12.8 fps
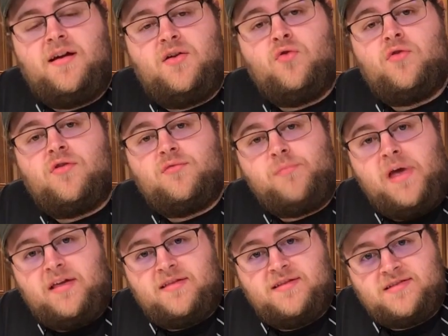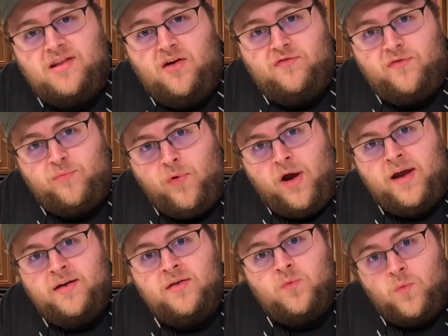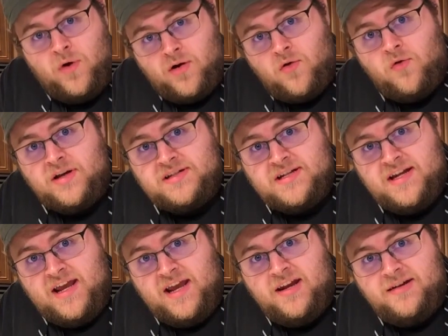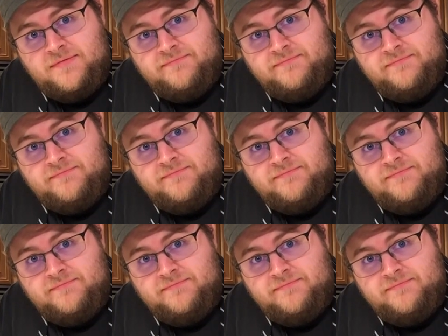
In order to make this loaf of bread, we're going to need